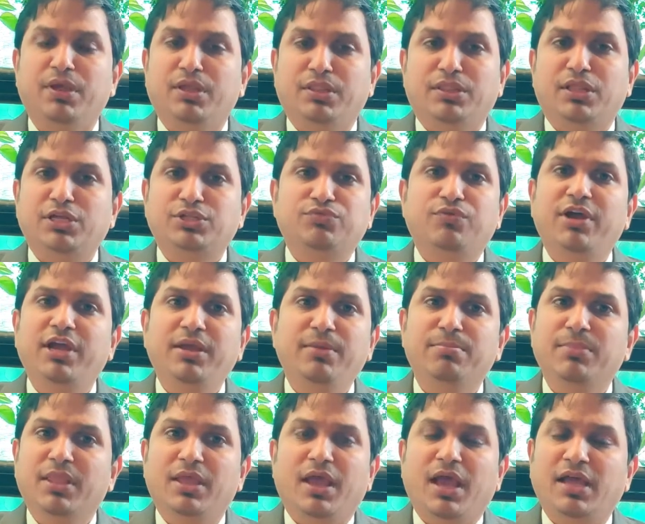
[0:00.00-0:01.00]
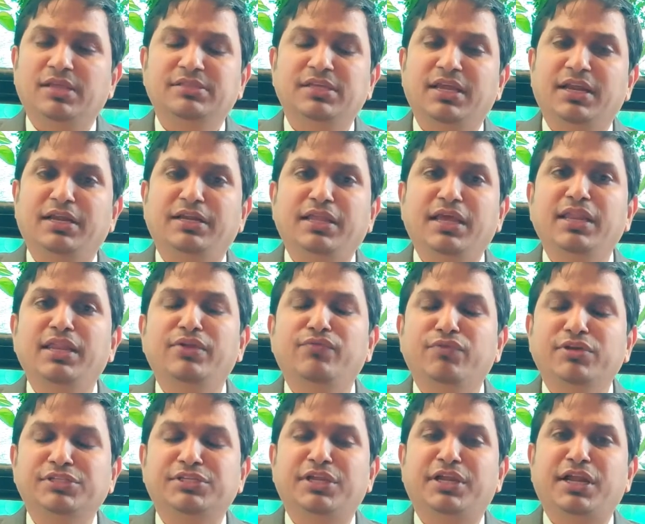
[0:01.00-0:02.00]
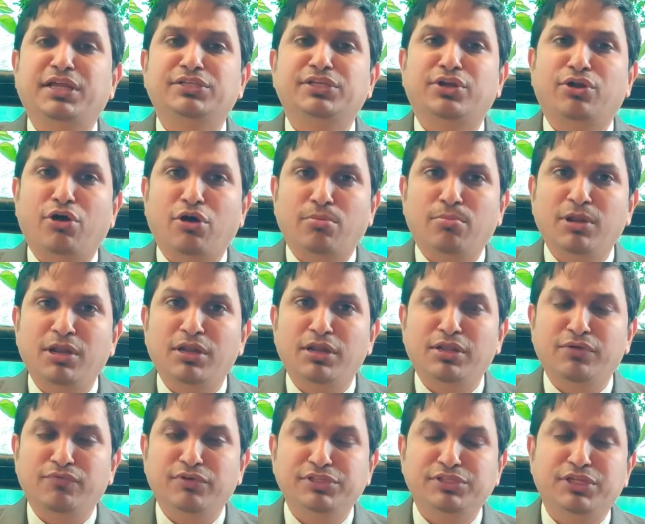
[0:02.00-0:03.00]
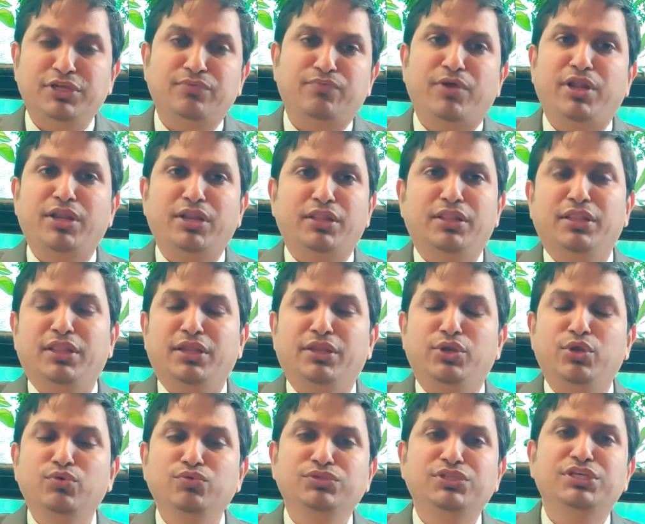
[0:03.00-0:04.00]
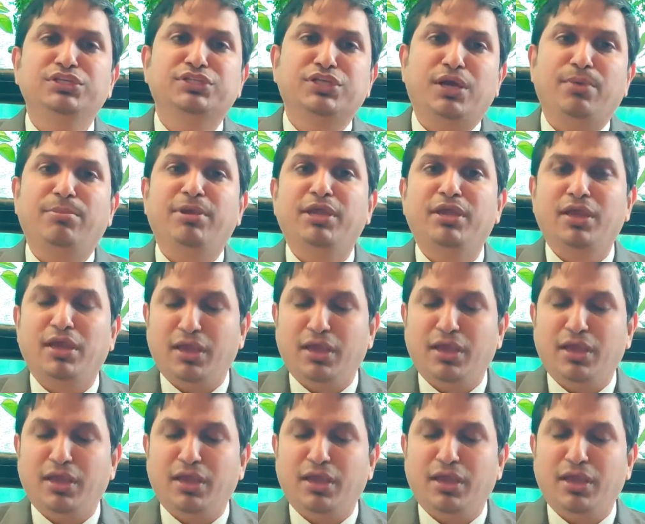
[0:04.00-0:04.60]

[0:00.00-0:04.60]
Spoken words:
That's why as a retail investor, as a normal investor, when the news is coming,